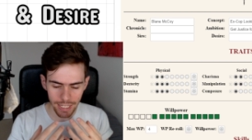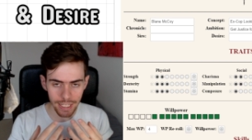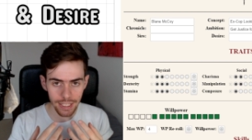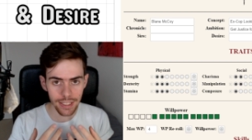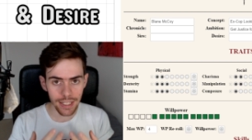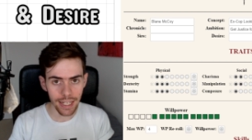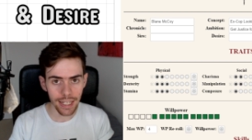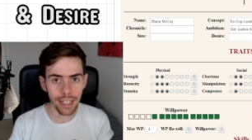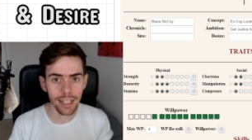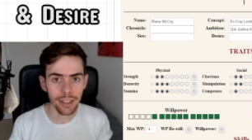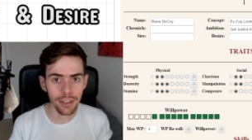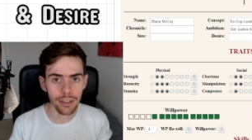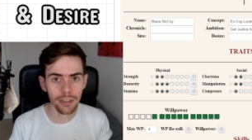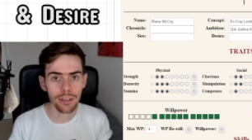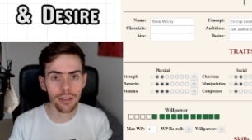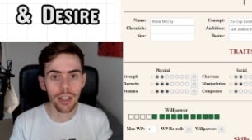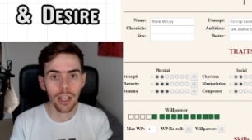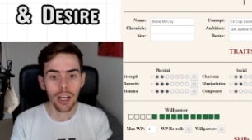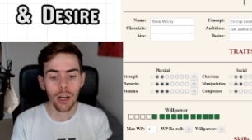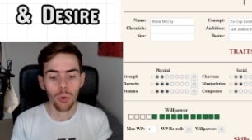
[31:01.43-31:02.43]
can
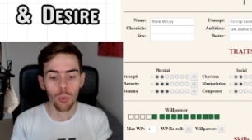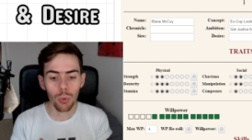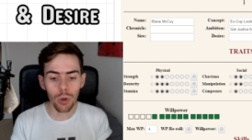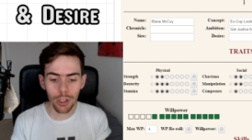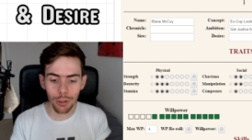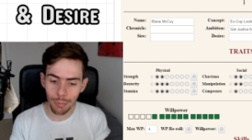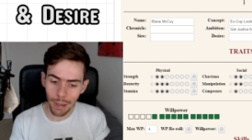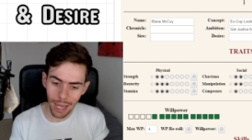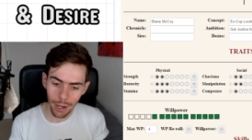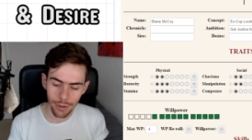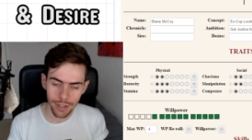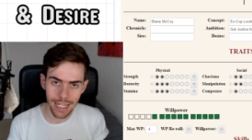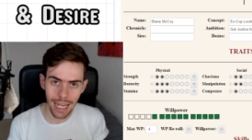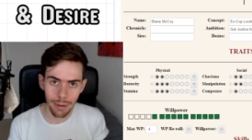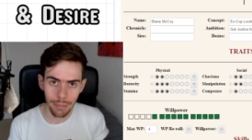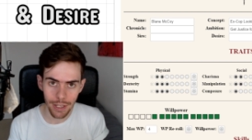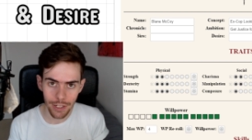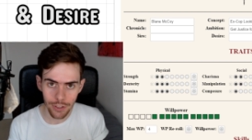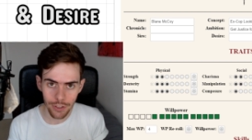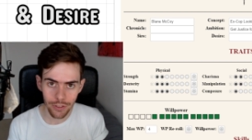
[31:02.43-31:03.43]
heal willpower
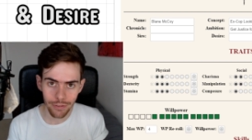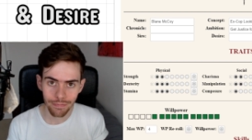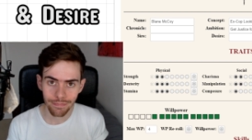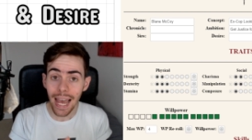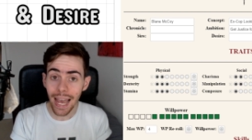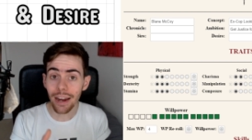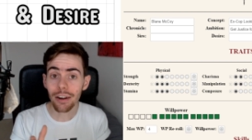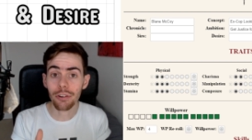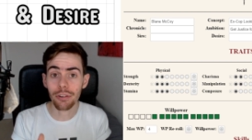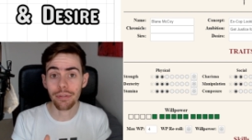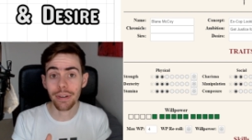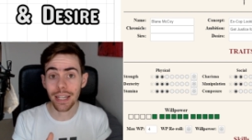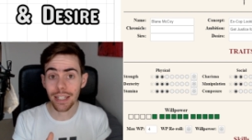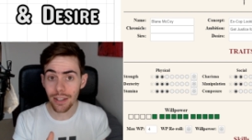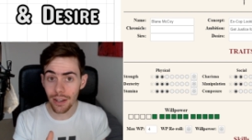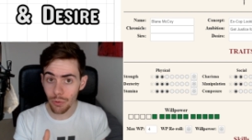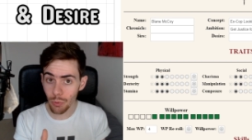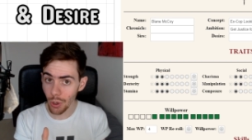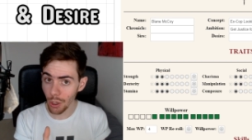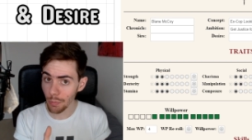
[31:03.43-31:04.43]
damage,
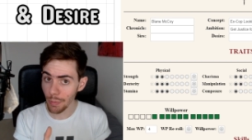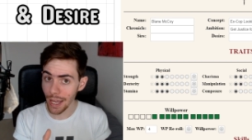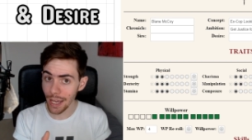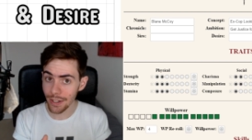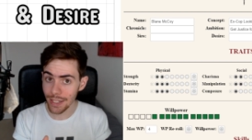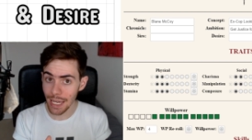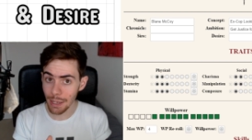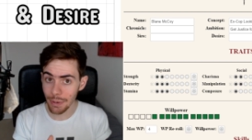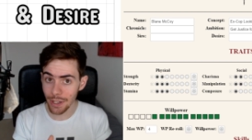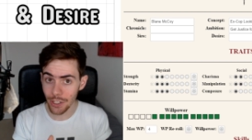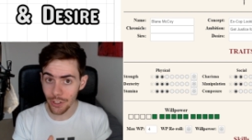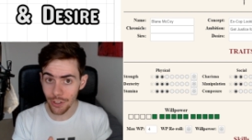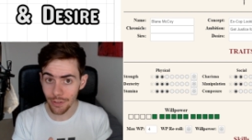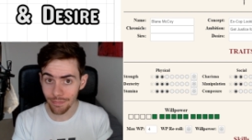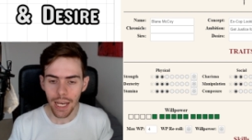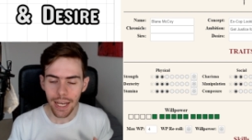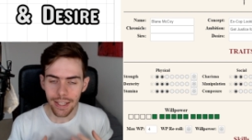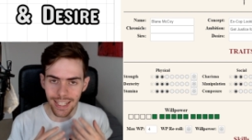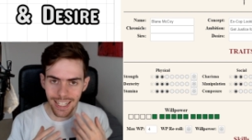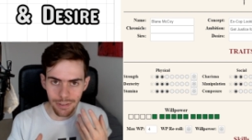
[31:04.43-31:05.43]
aggravated willpower damage.
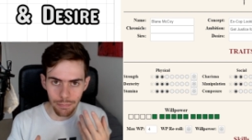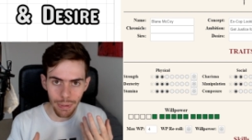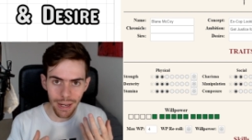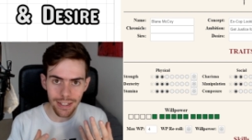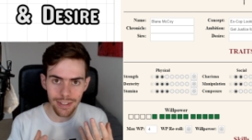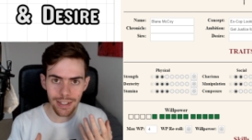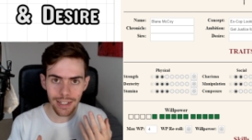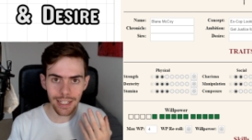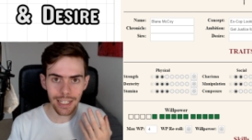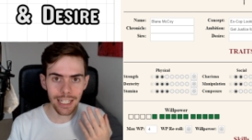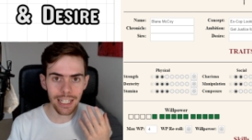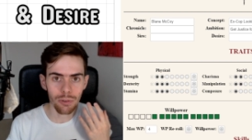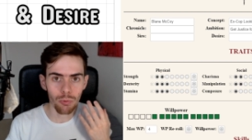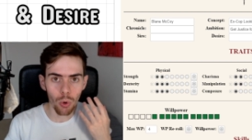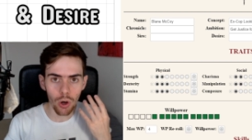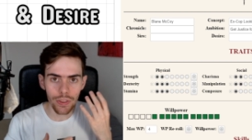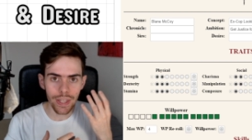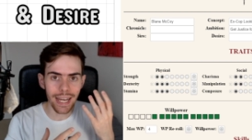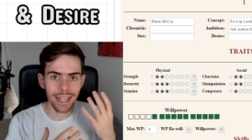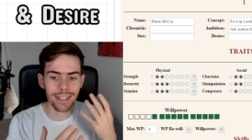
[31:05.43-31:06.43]
And that's basically
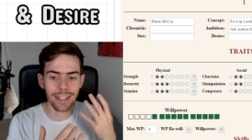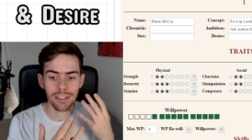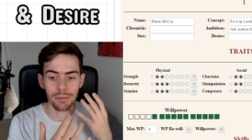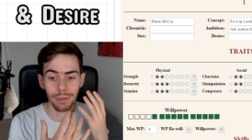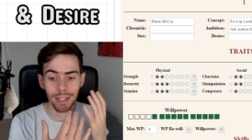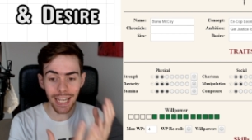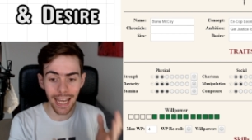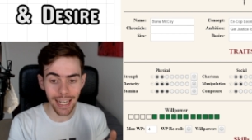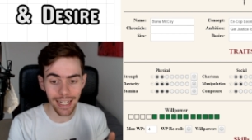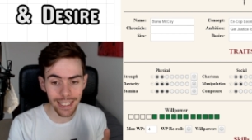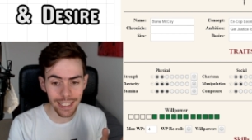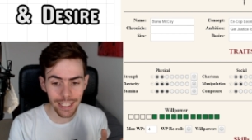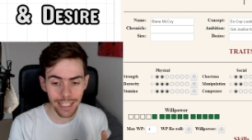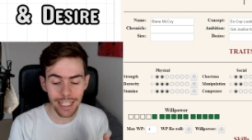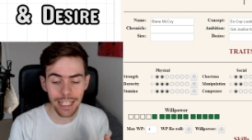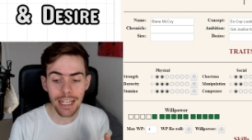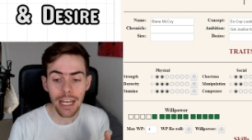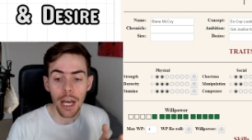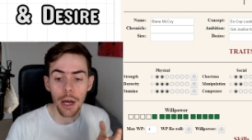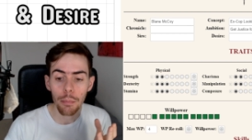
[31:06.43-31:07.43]
what that does
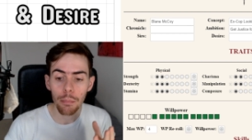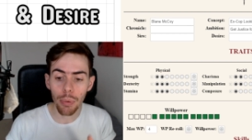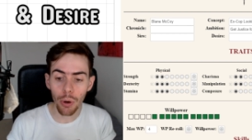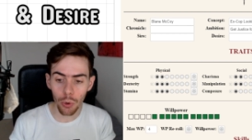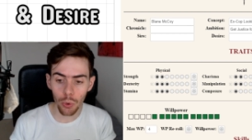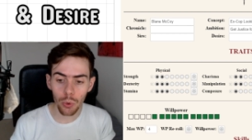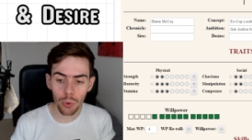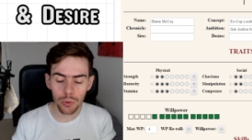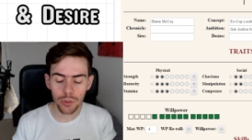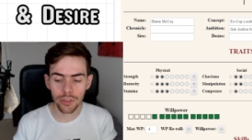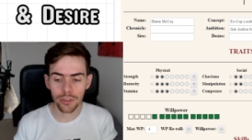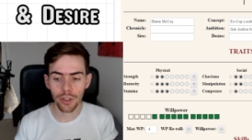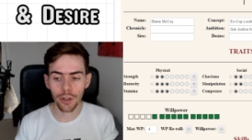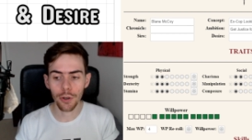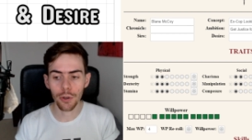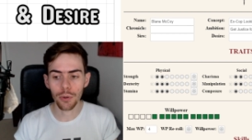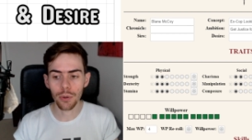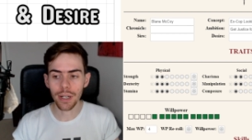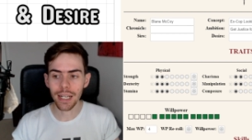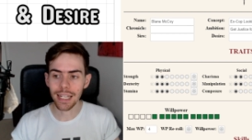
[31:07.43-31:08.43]
mechanically, but
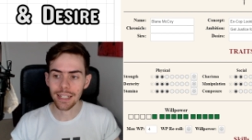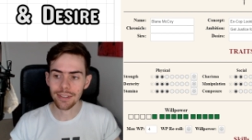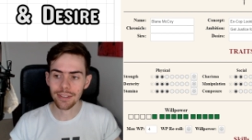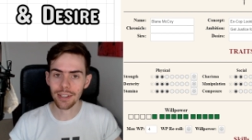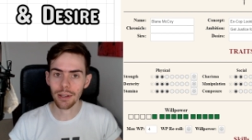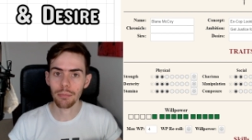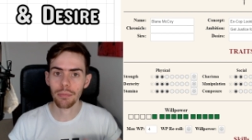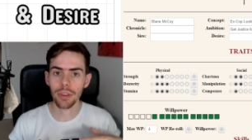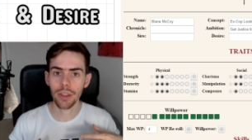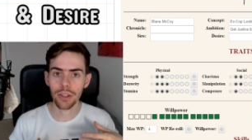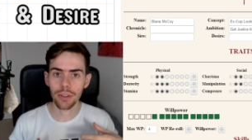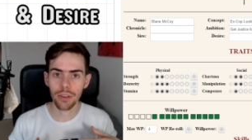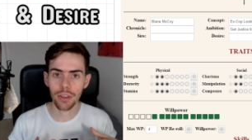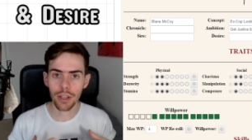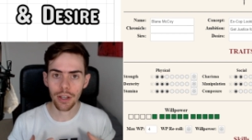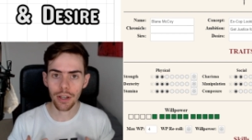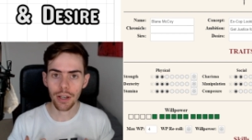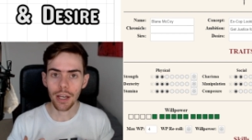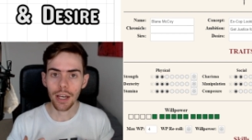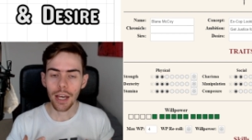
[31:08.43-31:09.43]
also it's something
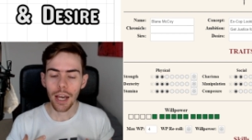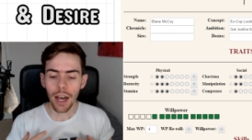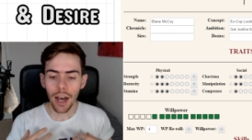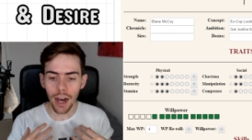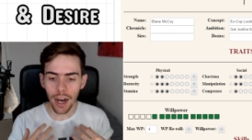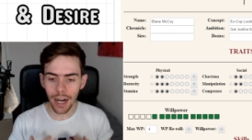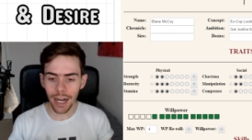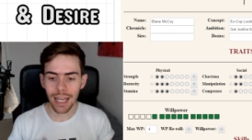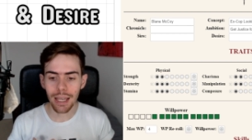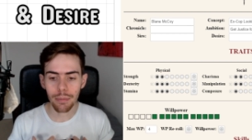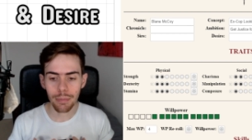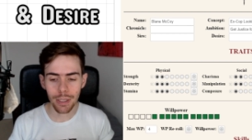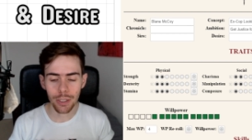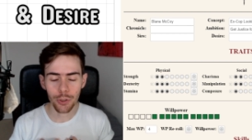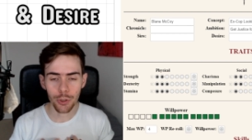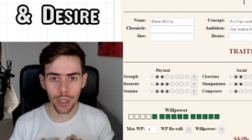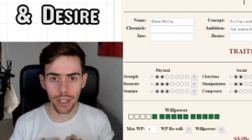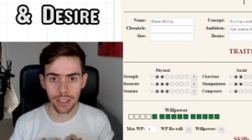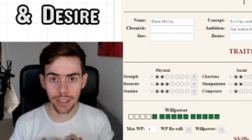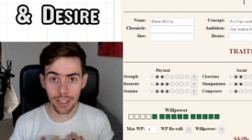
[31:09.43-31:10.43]
that I am
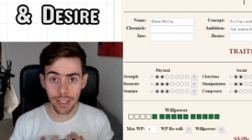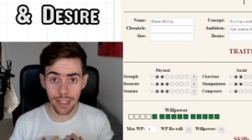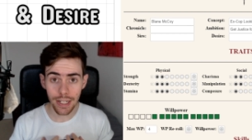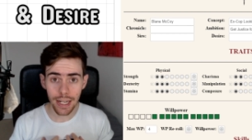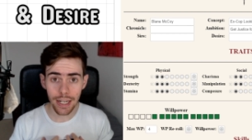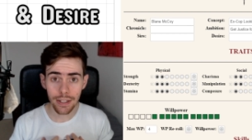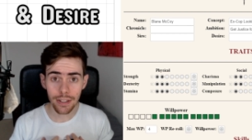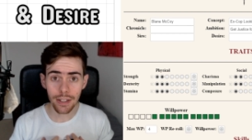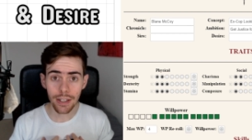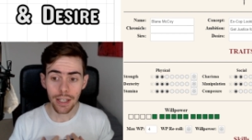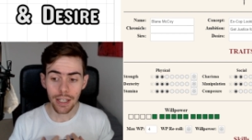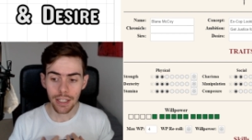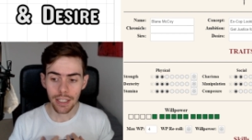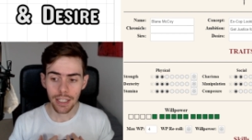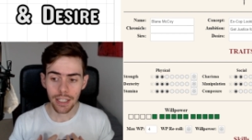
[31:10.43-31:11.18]
interested in